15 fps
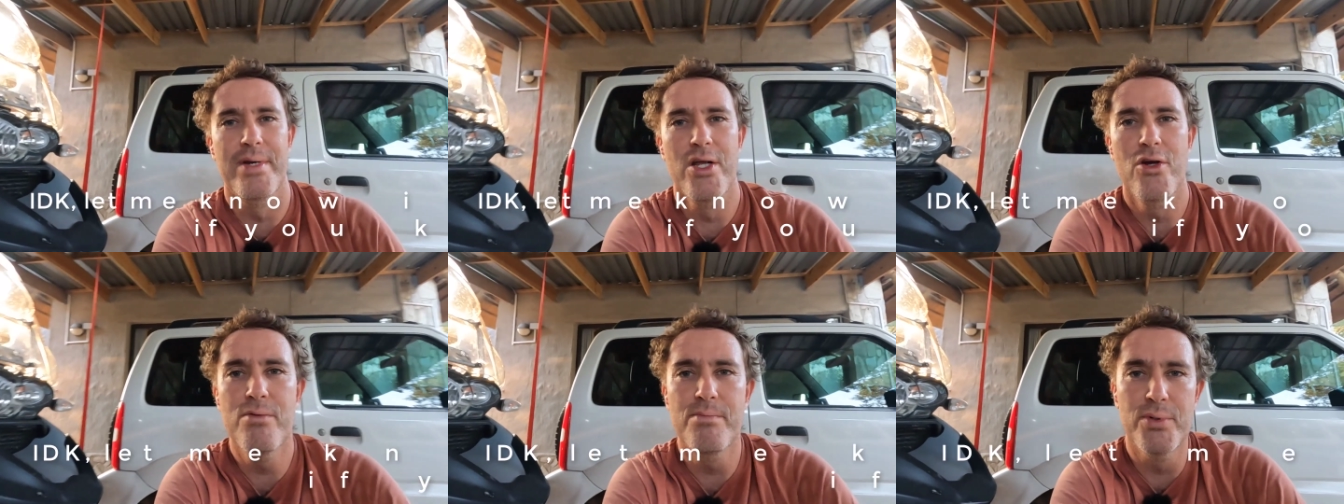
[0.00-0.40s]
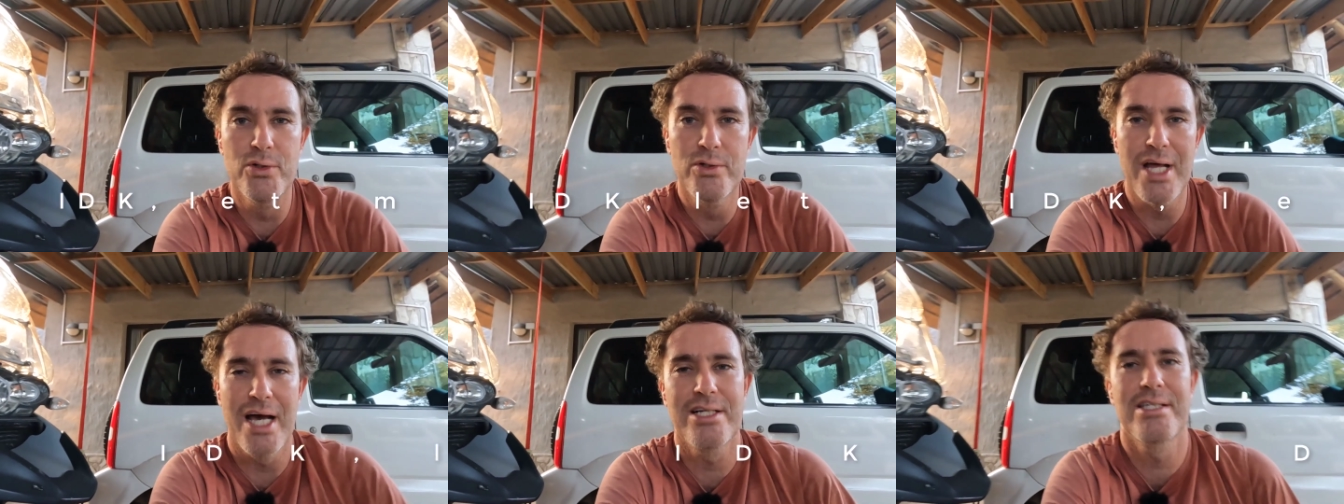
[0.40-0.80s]
new
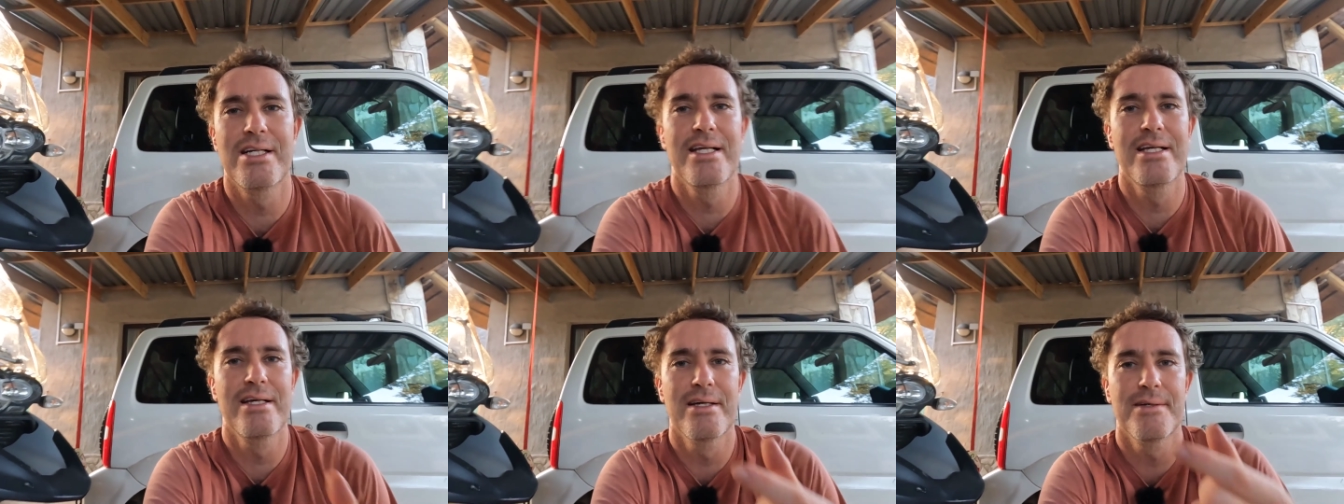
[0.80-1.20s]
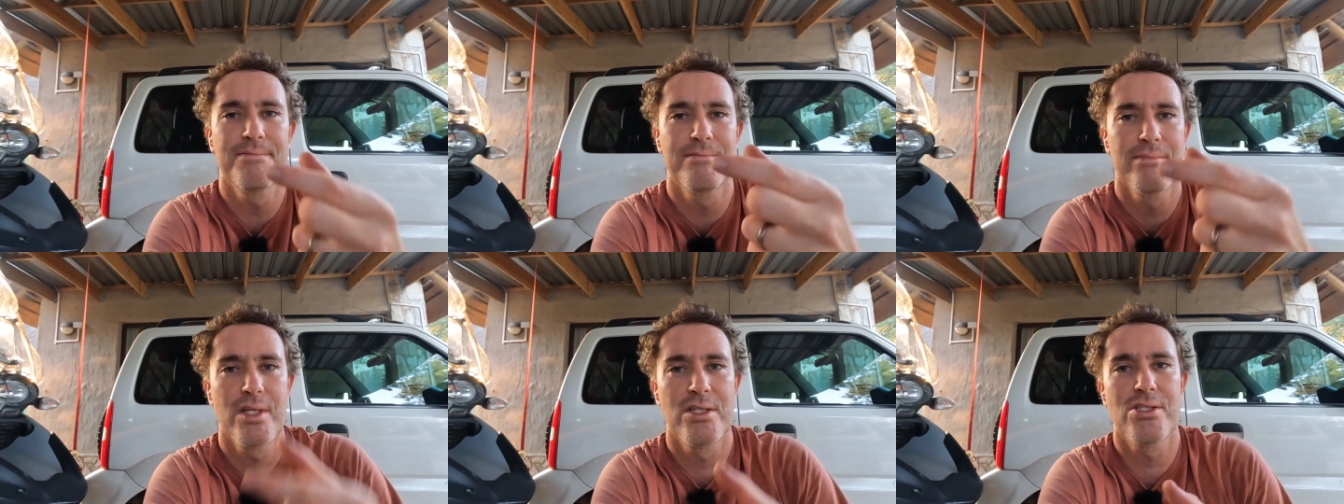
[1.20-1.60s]
boot actually
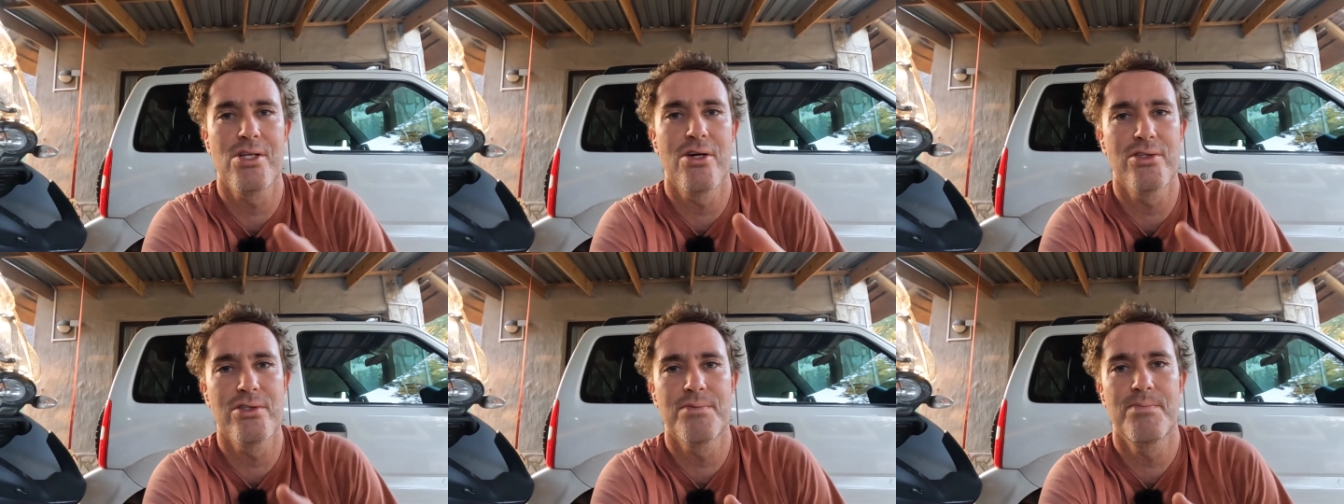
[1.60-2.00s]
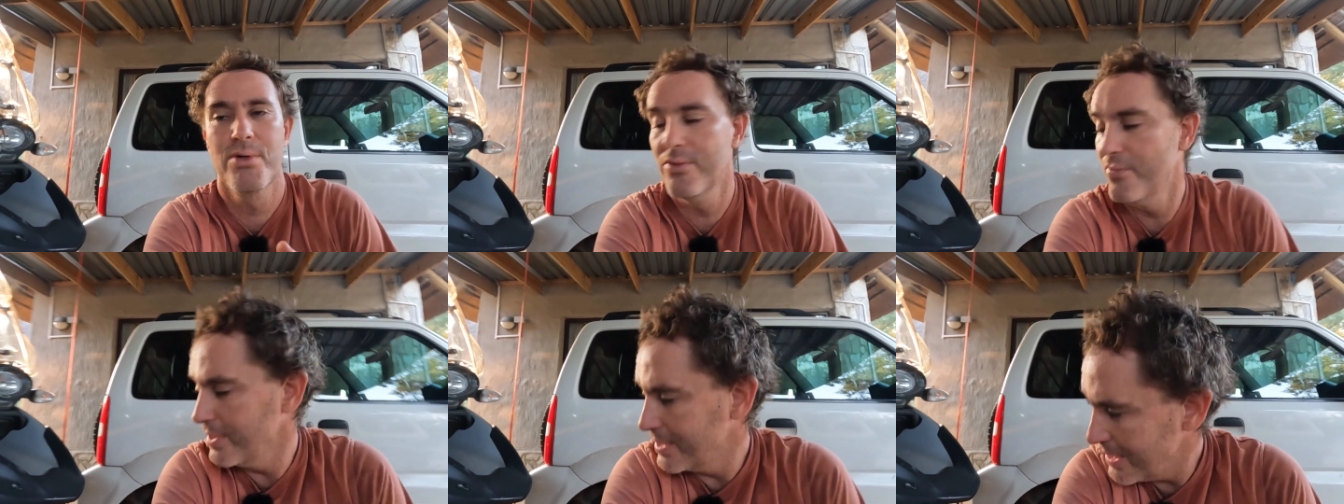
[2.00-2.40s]
slots
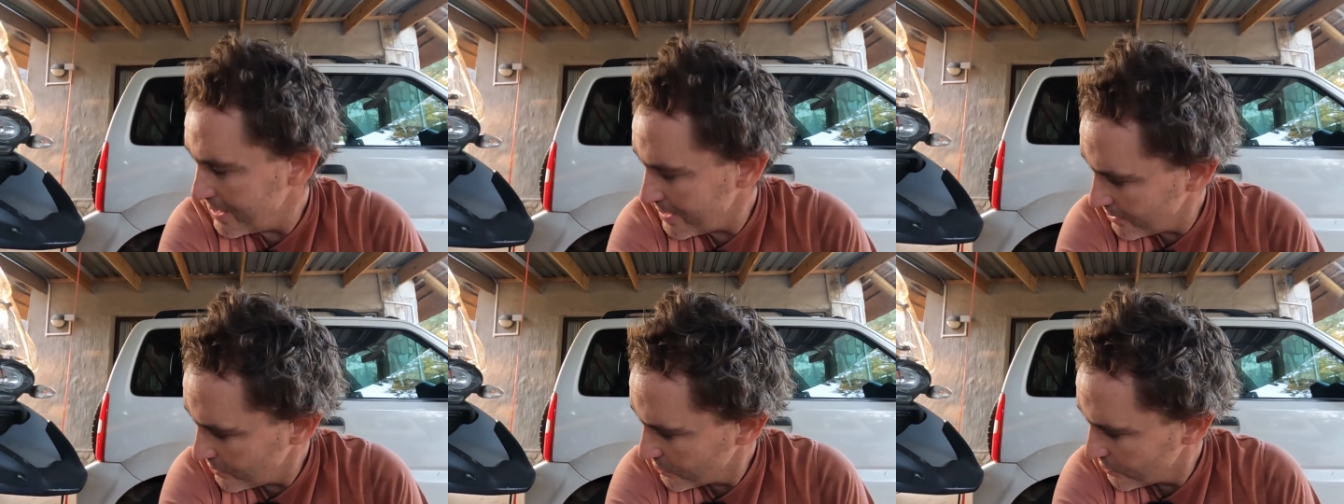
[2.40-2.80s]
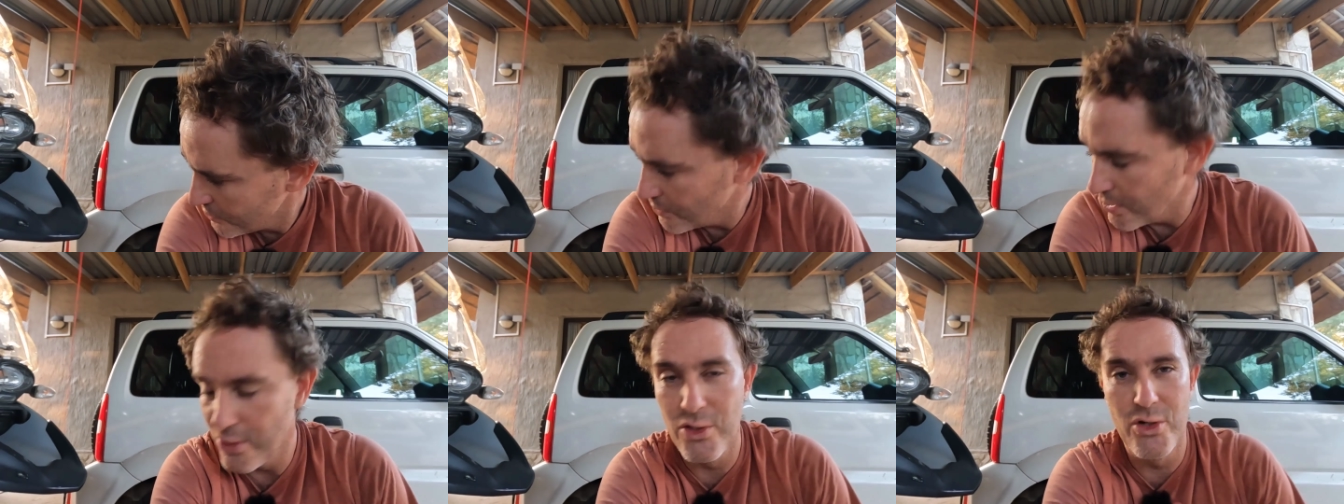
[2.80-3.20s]
perfectly
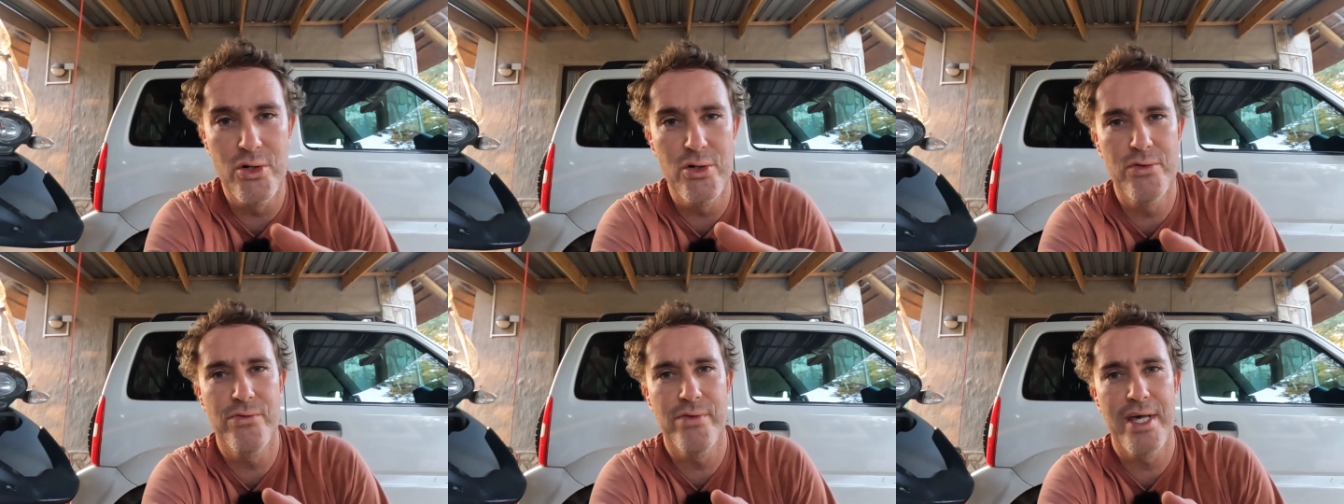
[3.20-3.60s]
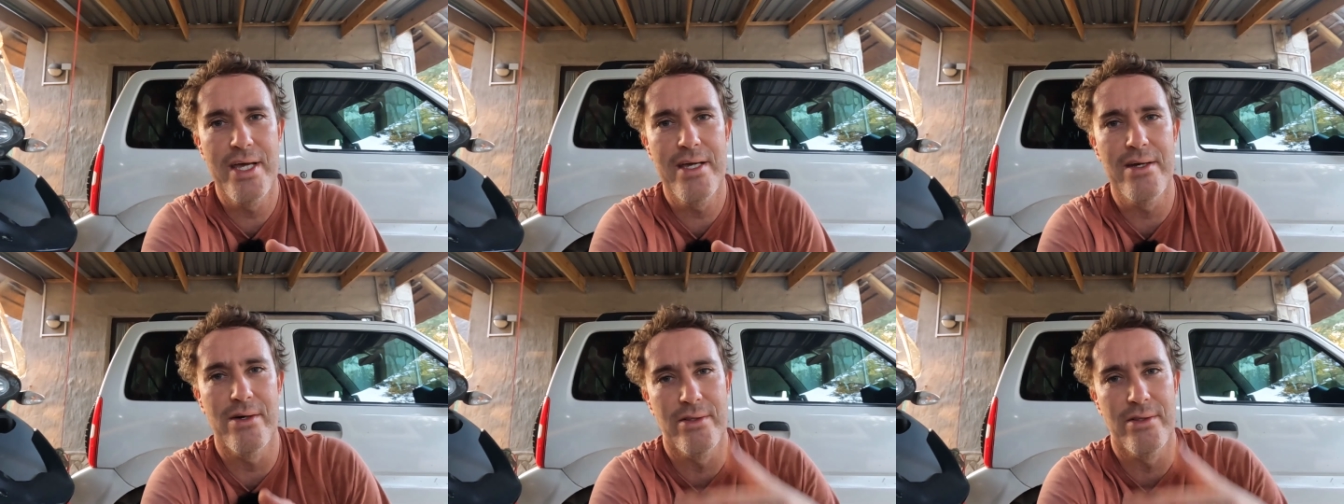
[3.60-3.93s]
into a groove there